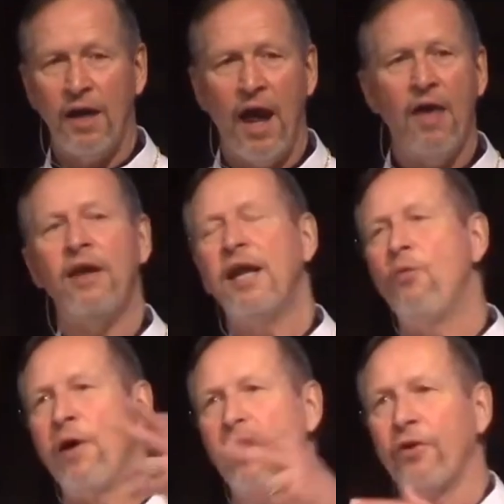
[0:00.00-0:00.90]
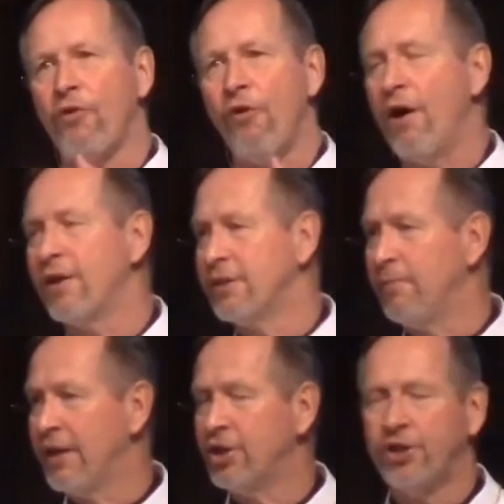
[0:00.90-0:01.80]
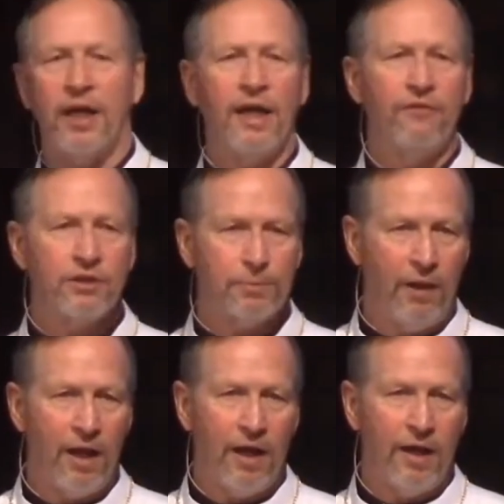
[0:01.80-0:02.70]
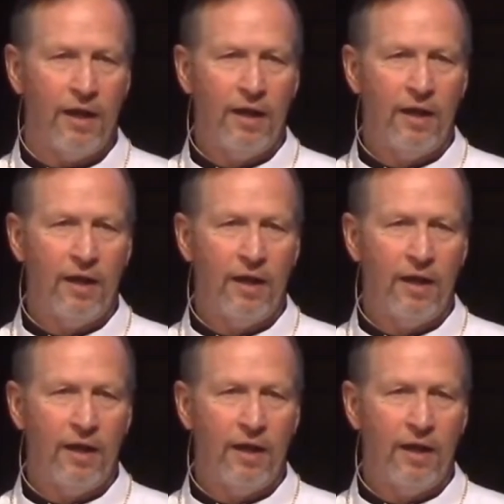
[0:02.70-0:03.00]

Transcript: And then he went on the cross, and by the shedding of his blood,